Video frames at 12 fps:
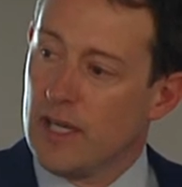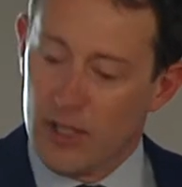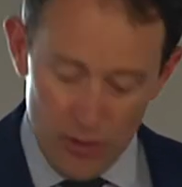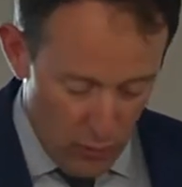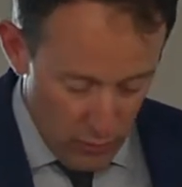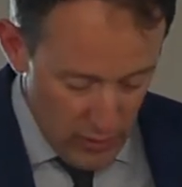
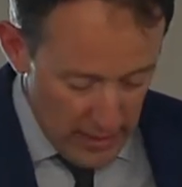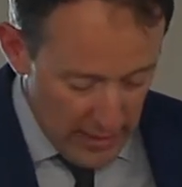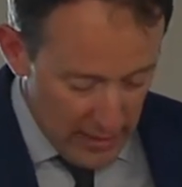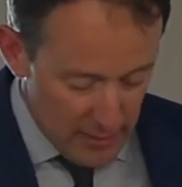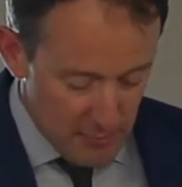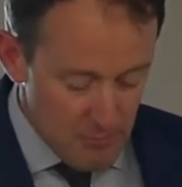you know,
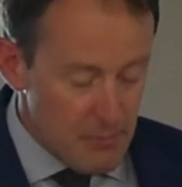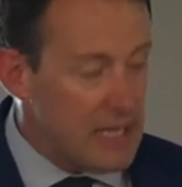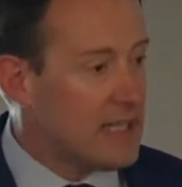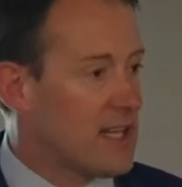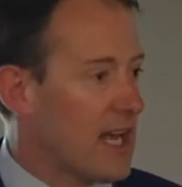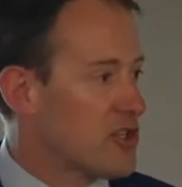
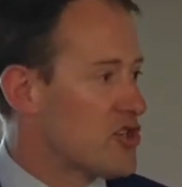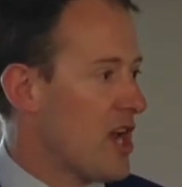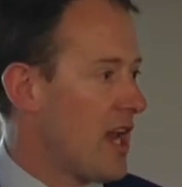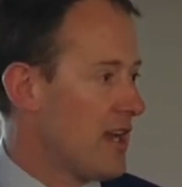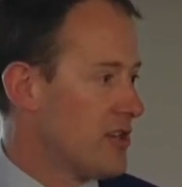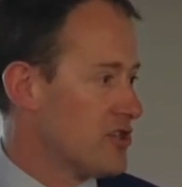meet that
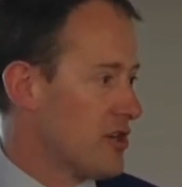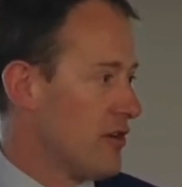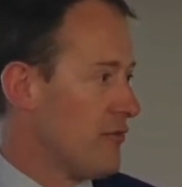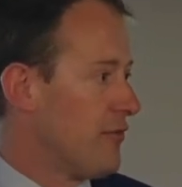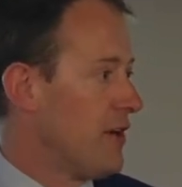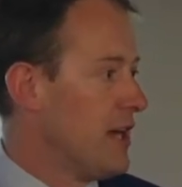challenge
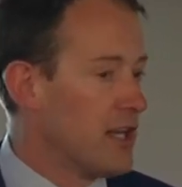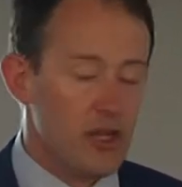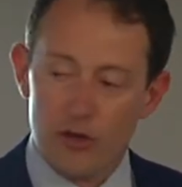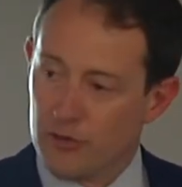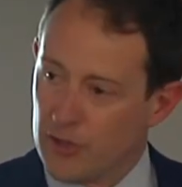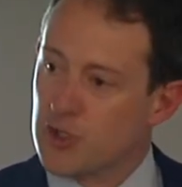of,
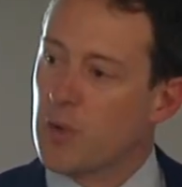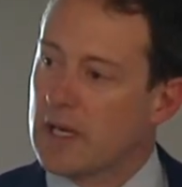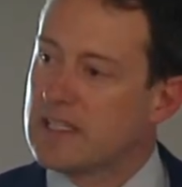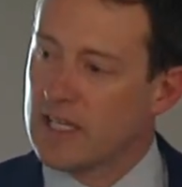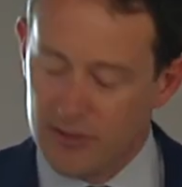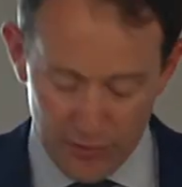you know, the
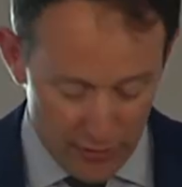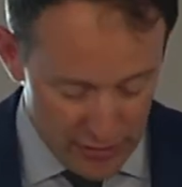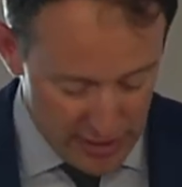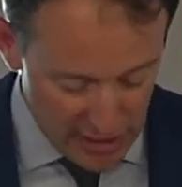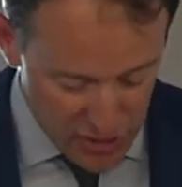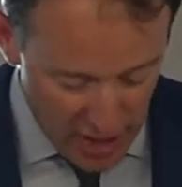
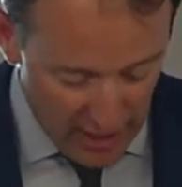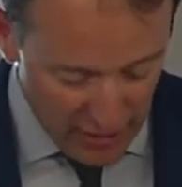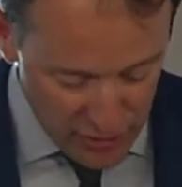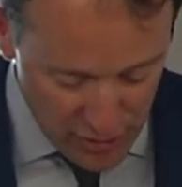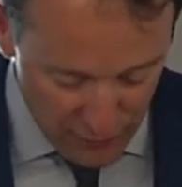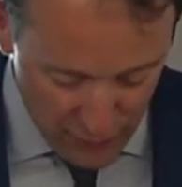2030
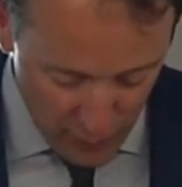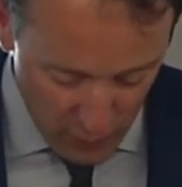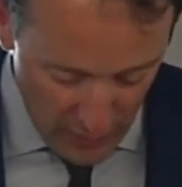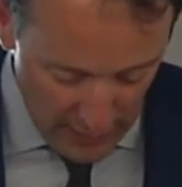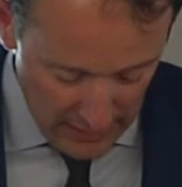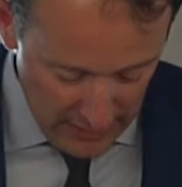challenge, if you
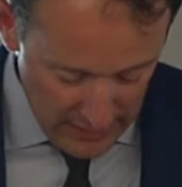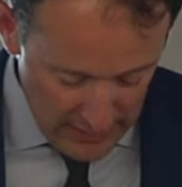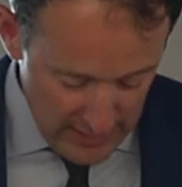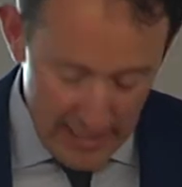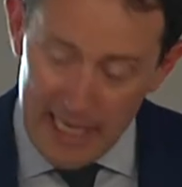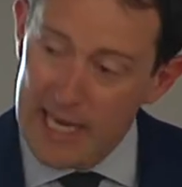will,
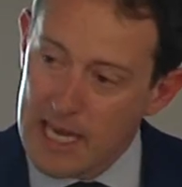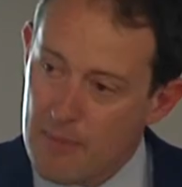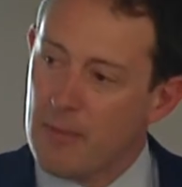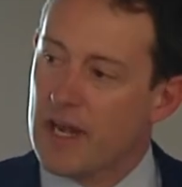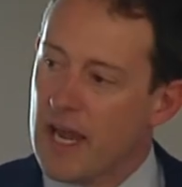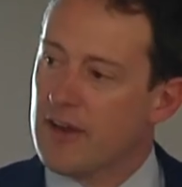
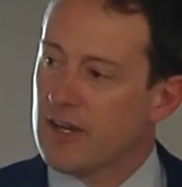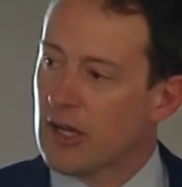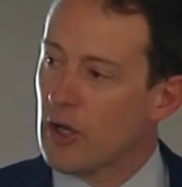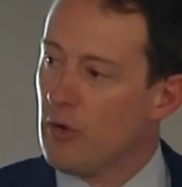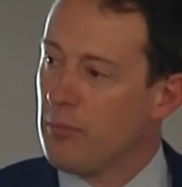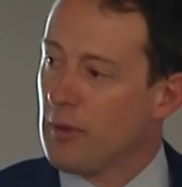
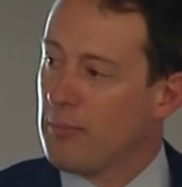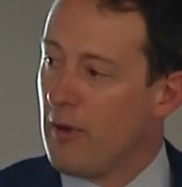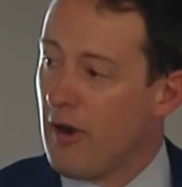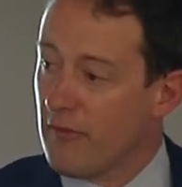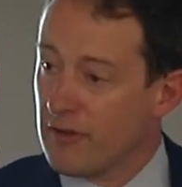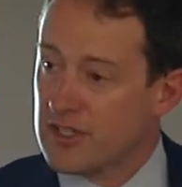eliminating global
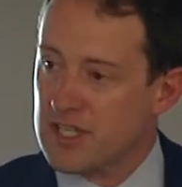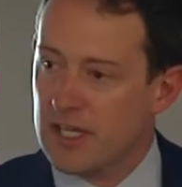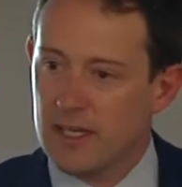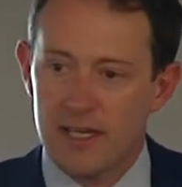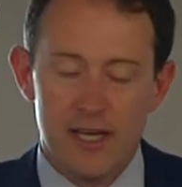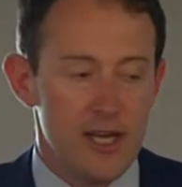
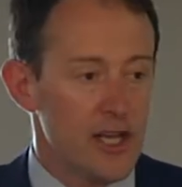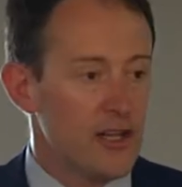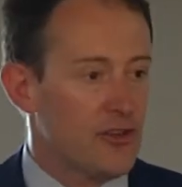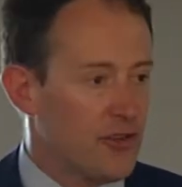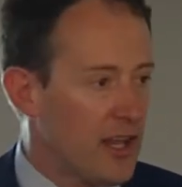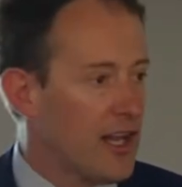poverty,
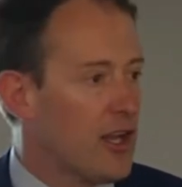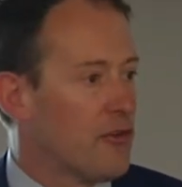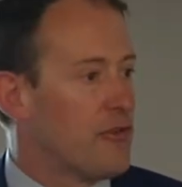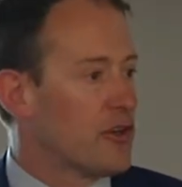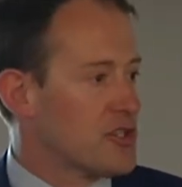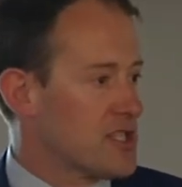think
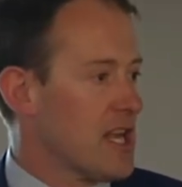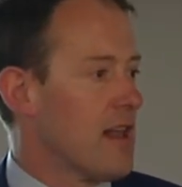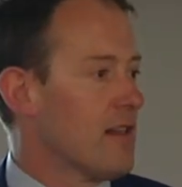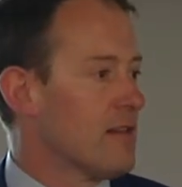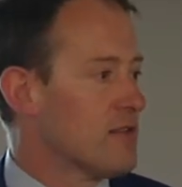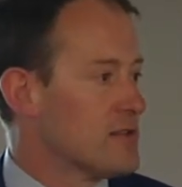of
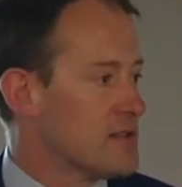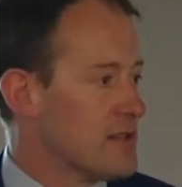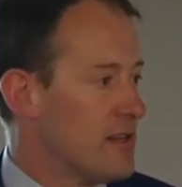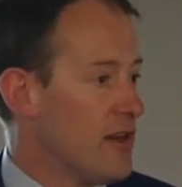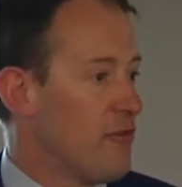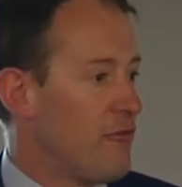
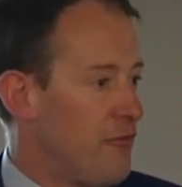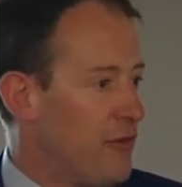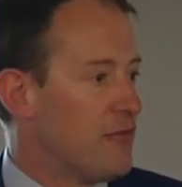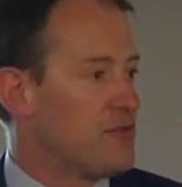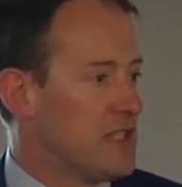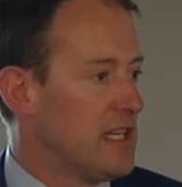yourselves
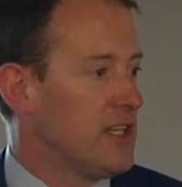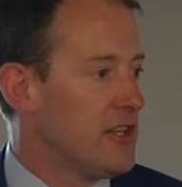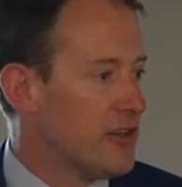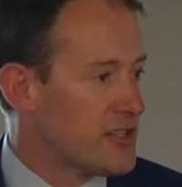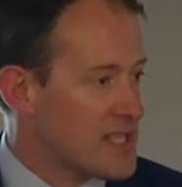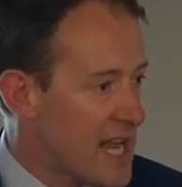15
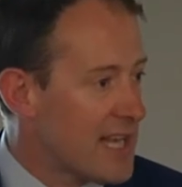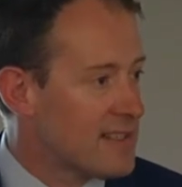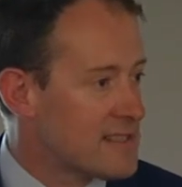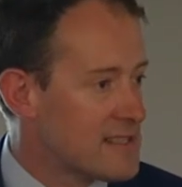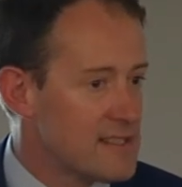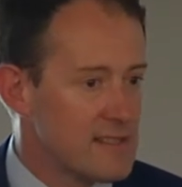years
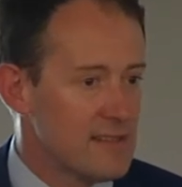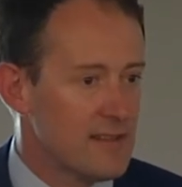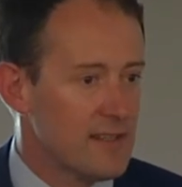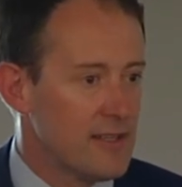hence.